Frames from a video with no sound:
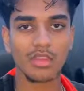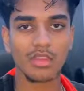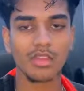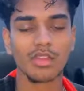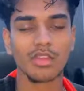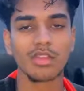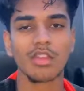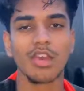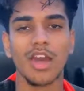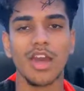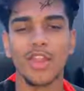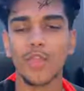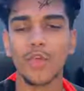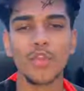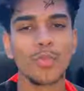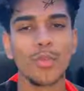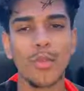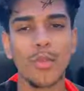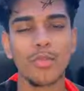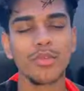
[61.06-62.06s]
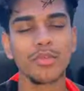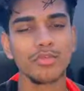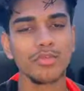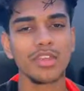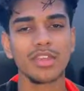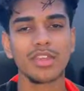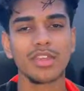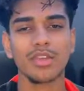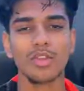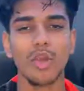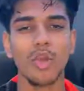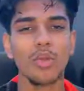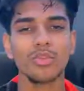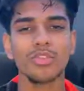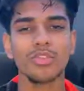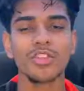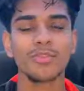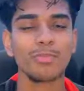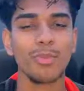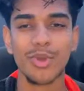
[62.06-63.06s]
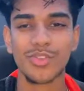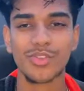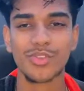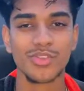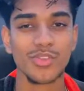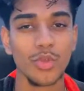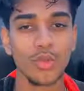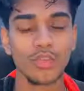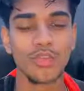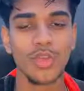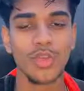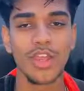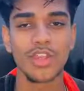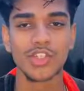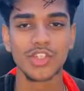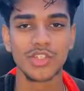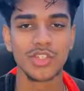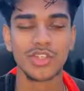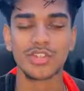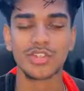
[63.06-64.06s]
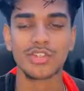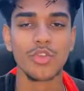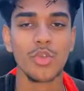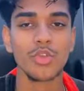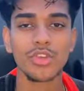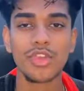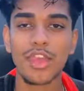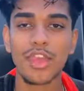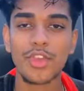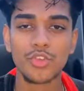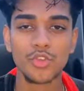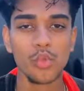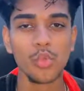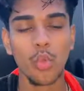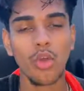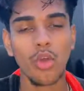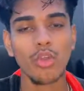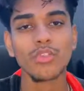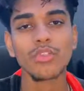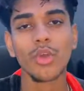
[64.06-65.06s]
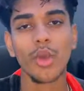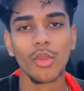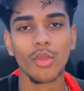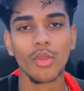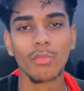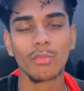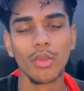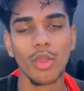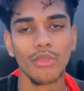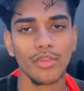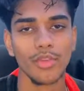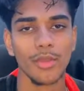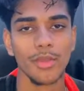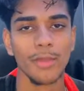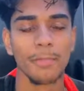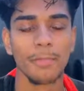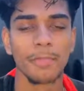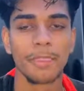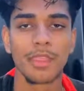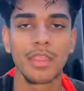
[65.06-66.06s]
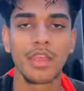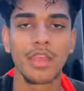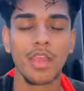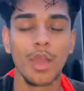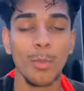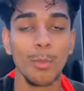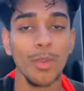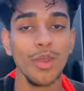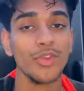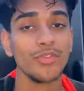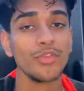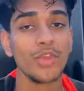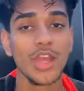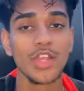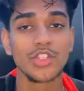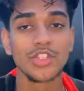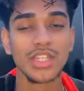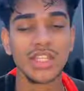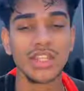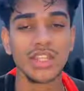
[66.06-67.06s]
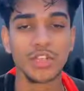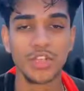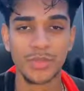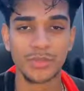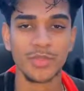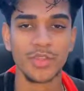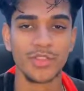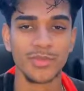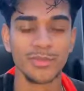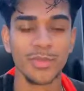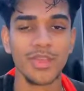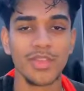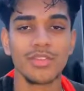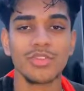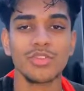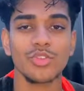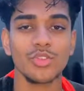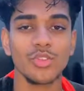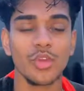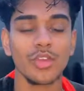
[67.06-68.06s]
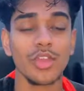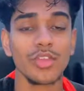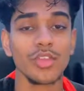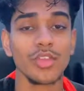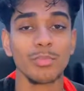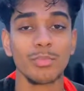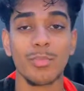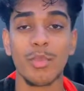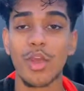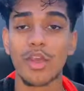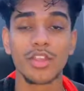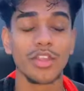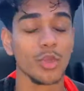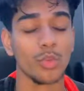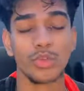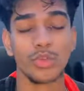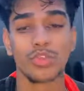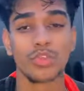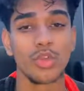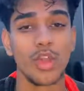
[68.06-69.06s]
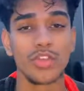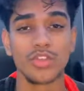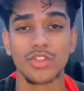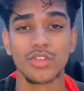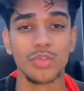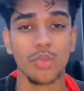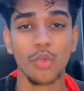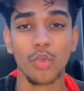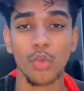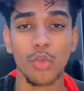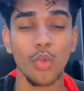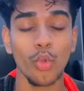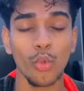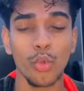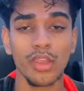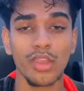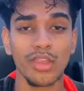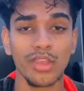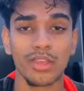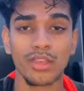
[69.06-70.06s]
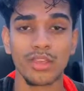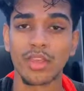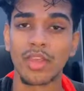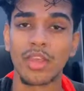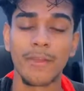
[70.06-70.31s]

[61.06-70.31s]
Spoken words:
Yeah. I know you're probably thinking, oh, this bot is so trash, it's only gained you $1 in profit. But if you're actually in the crypto space, you know that the market was crashing all week,